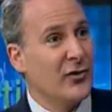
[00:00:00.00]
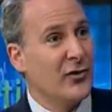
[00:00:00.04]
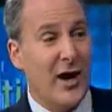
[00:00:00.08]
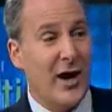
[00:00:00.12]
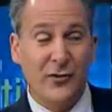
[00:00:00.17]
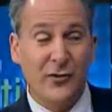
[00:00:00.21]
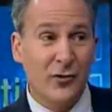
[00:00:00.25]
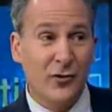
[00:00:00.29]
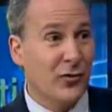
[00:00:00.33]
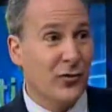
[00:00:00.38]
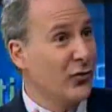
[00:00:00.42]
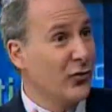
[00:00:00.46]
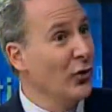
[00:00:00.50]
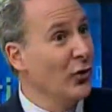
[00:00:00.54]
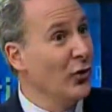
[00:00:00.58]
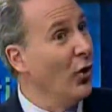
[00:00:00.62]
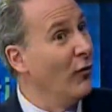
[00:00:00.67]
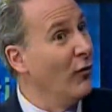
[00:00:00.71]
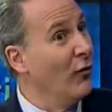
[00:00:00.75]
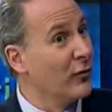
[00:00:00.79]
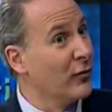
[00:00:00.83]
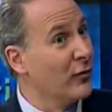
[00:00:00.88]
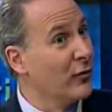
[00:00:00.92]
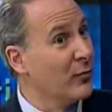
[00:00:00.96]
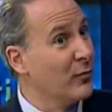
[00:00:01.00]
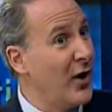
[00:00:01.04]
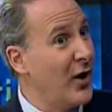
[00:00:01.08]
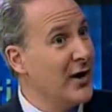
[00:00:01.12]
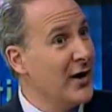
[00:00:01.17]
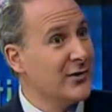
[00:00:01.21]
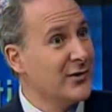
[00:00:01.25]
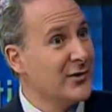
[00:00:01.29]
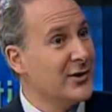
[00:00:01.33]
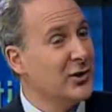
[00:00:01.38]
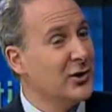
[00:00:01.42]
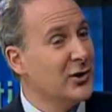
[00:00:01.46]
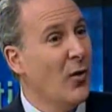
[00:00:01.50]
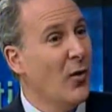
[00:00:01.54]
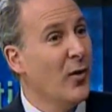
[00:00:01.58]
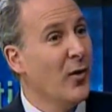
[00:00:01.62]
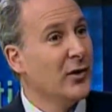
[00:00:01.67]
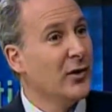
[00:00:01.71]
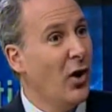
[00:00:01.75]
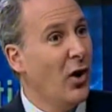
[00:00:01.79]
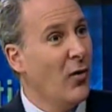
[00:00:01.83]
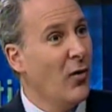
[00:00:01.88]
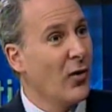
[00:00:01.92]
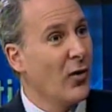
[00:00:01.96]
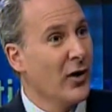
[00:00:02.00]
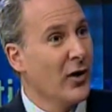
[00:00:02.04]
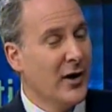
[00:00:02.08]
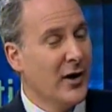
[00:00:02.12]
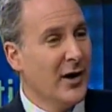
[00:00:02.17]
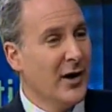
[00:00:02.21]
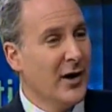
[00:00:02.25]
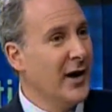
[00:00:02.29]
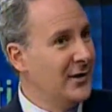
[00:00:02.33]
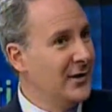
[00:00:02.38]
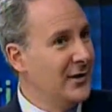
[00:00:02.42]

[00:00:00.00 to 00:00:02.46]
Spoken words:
stocks that are still overpriced and going lower